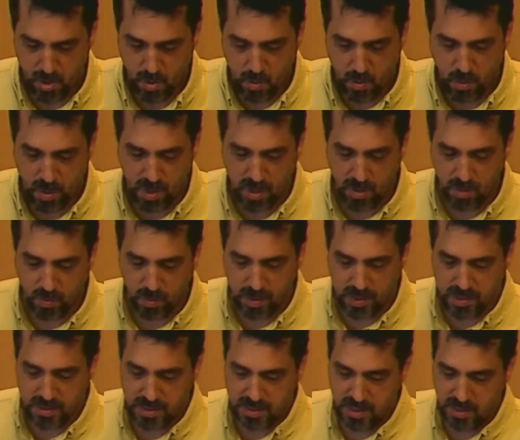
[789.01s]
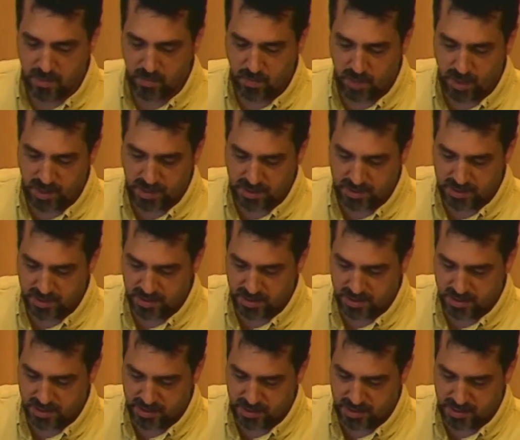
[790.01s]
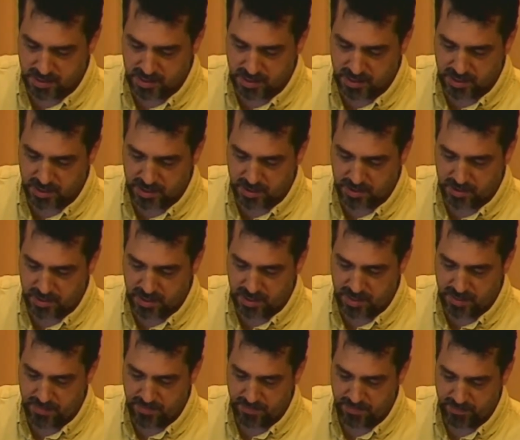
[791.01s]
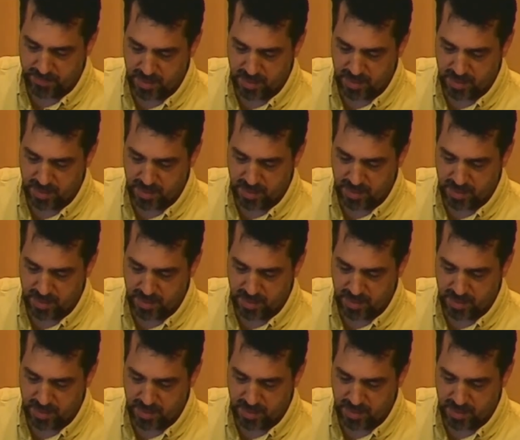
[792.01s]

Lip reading: We are witnessing recklessness in the extreme